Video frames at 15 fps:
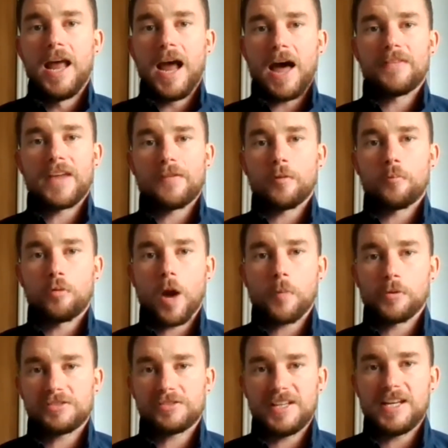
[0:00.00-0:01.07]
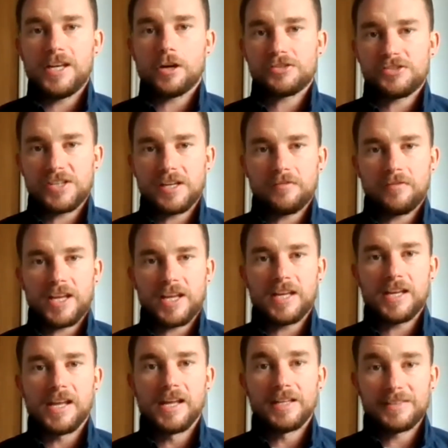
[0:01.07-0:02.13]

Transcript: and they have a proper senior CV,